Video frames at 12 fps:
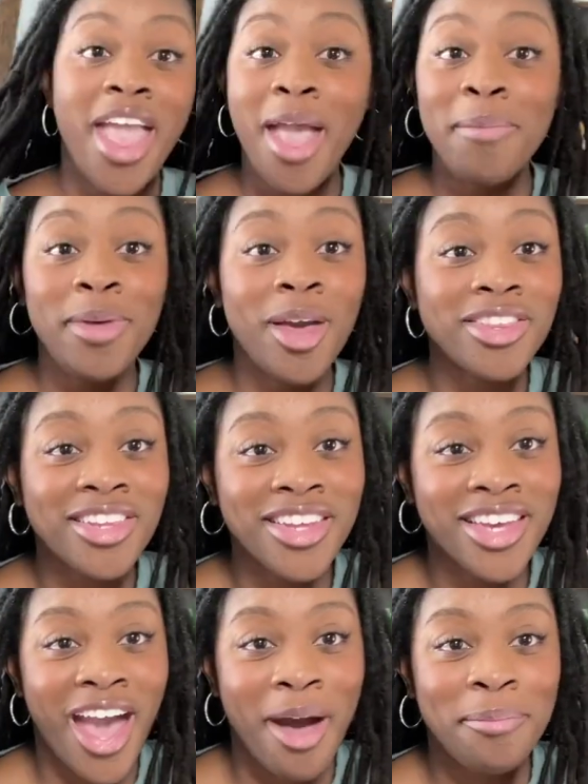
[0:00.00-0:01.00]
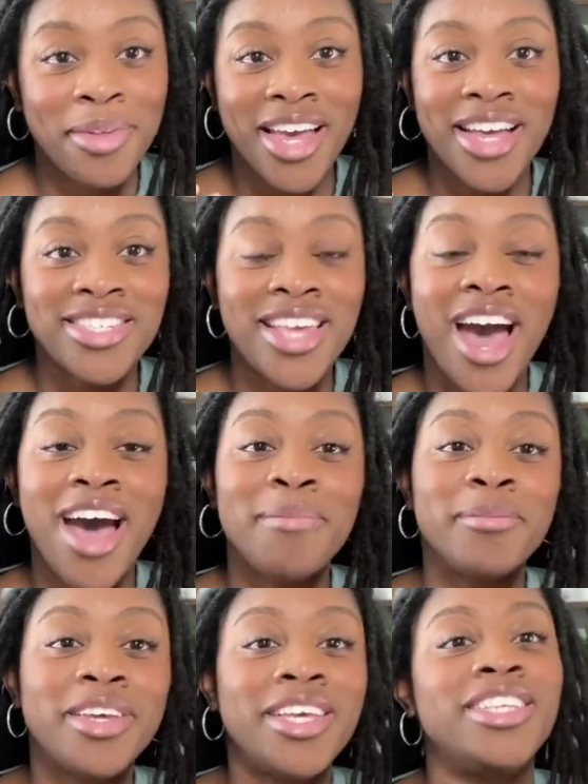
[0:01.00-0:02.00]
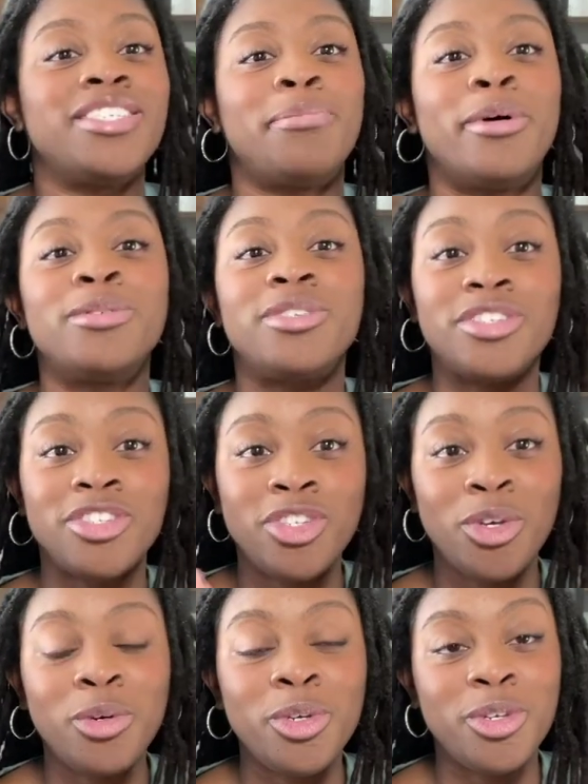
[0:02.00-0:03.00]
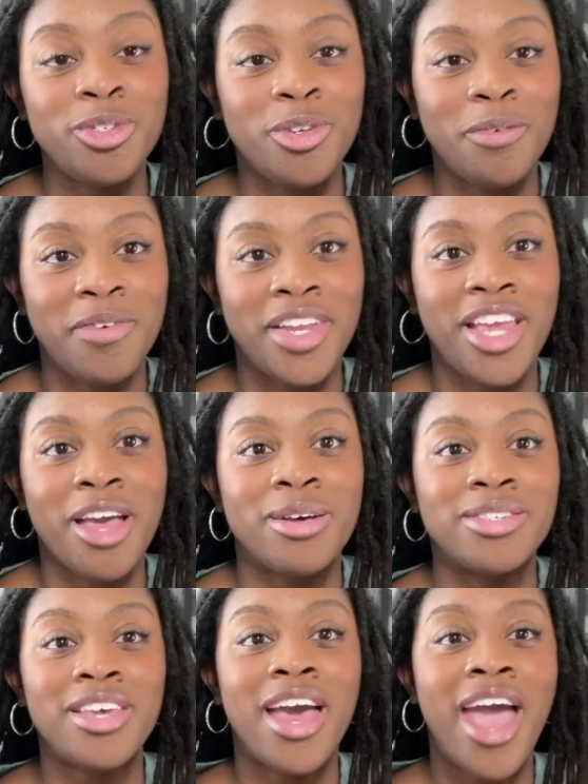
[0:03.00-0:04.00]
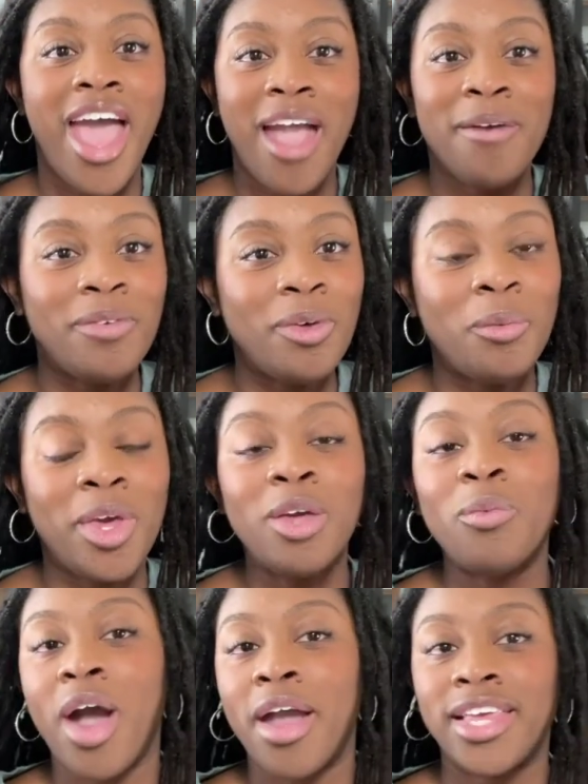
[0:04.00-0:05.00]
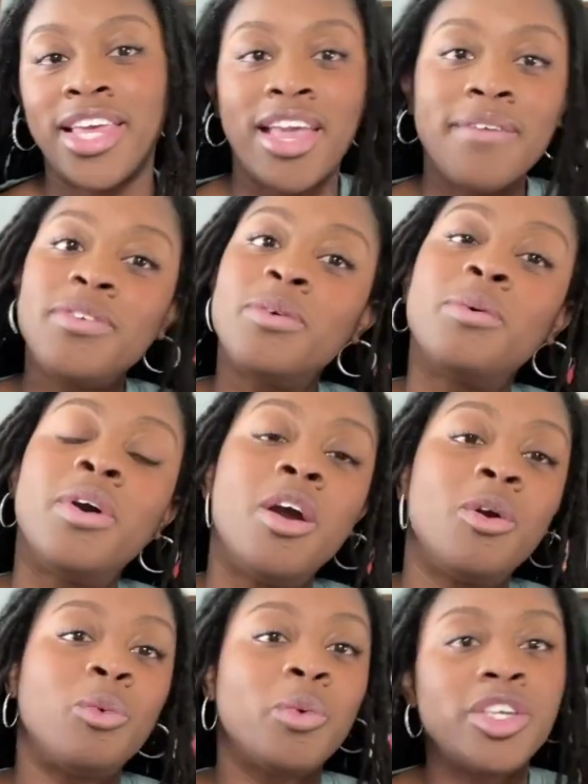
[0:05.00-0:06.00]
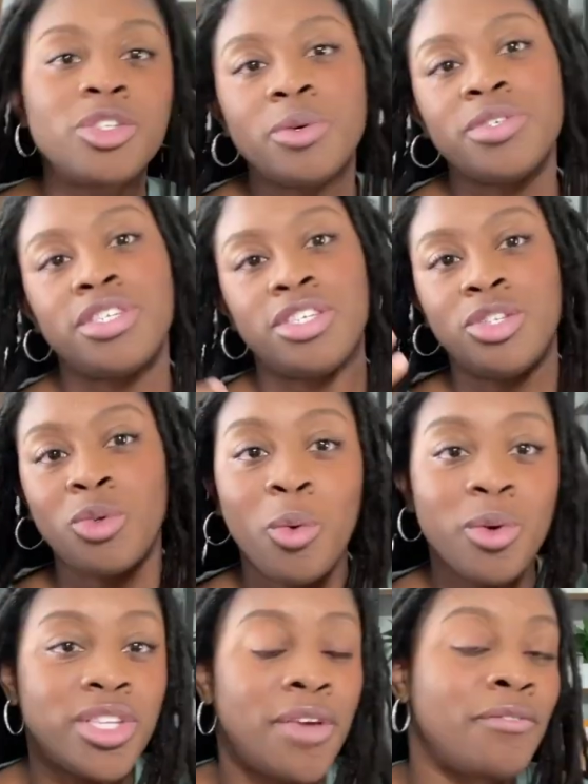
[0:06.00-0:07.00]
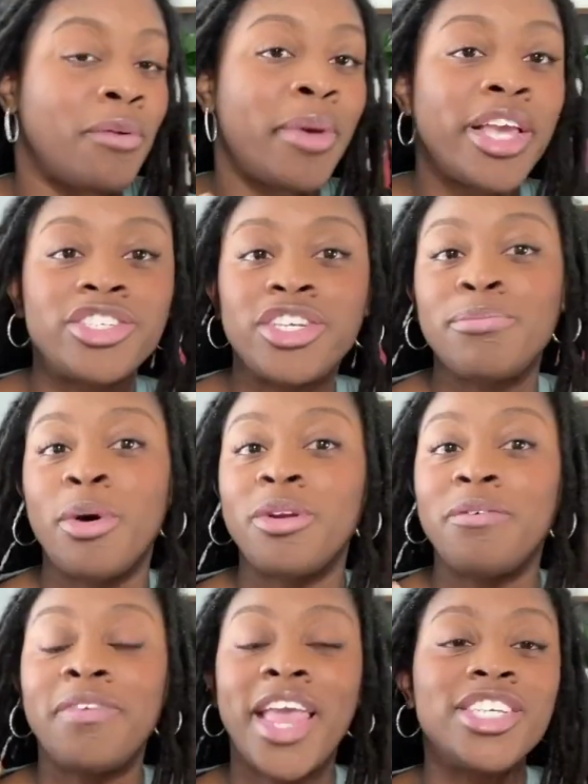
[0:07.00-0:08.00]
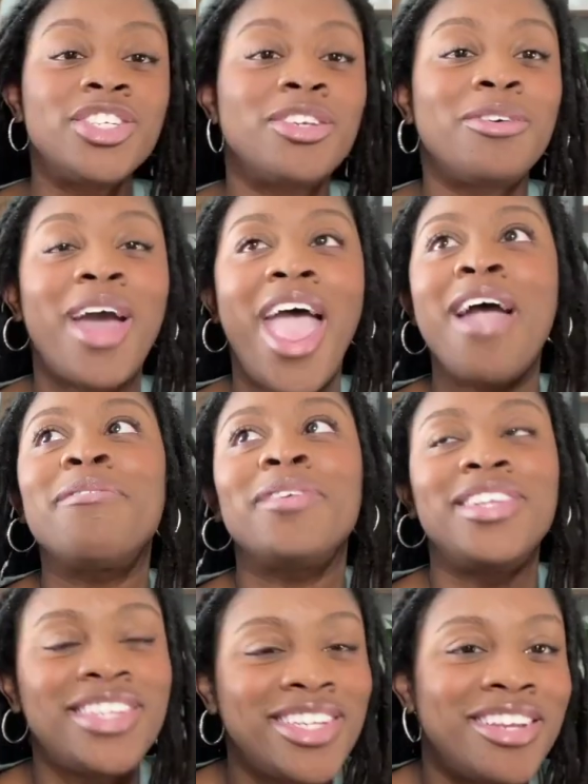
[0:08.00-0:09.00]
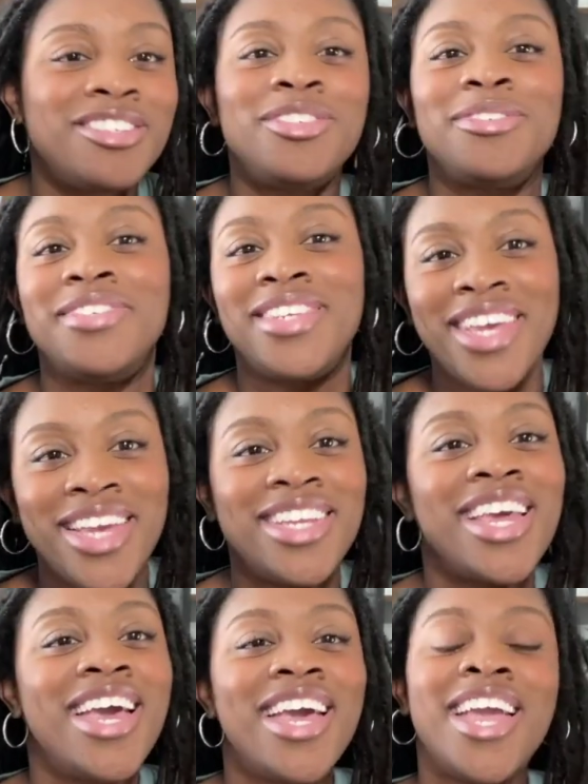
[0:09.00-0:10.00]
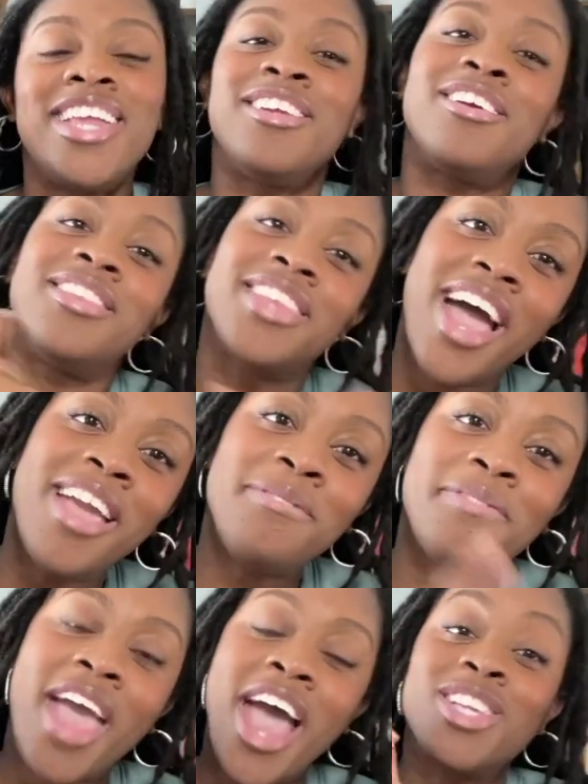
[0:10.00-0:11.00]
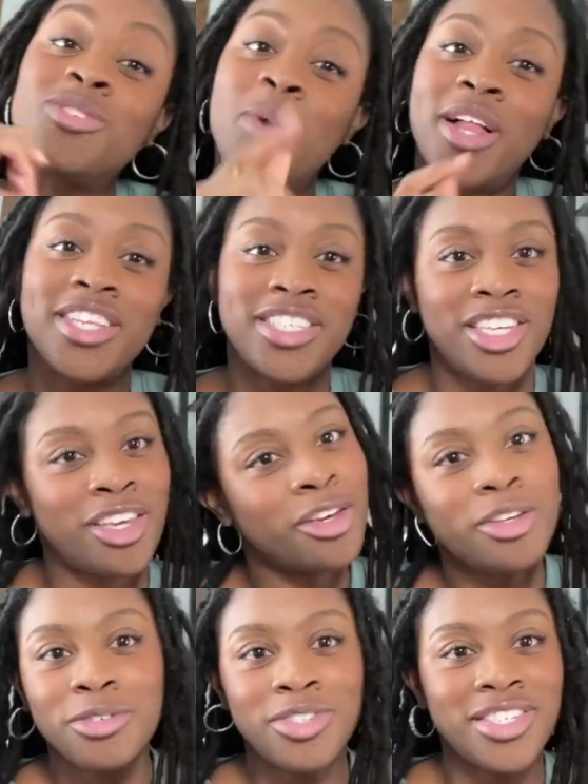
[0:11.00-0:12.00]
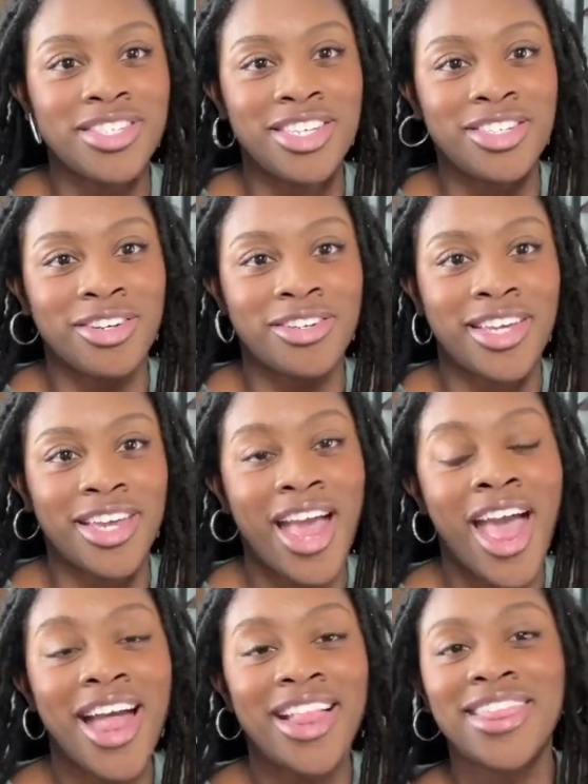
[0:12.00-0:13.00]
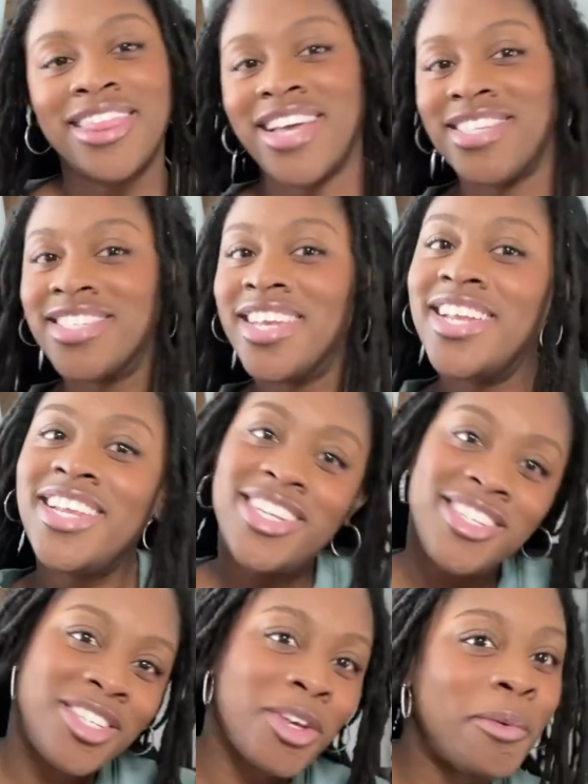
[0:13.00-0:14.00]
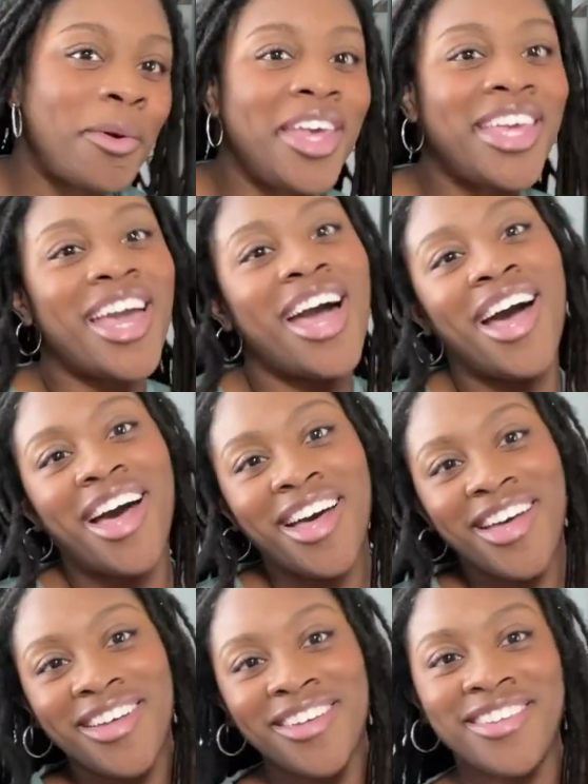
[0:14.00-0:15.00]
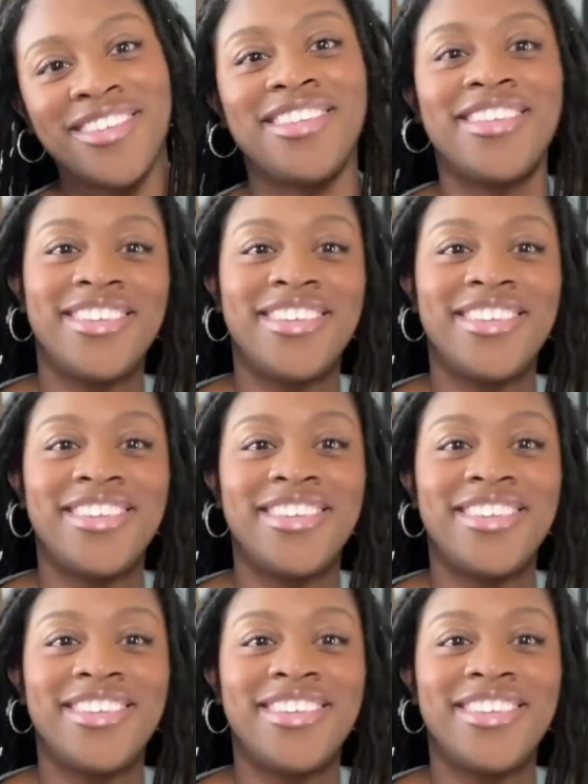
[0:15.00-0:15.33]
and be on the lookout because I'm looking to post 2 YouTube videos every week where I give you resources, tools, information, motivational, everything that you need in your life as well as in your UGC journey. Let's get into it, y'all.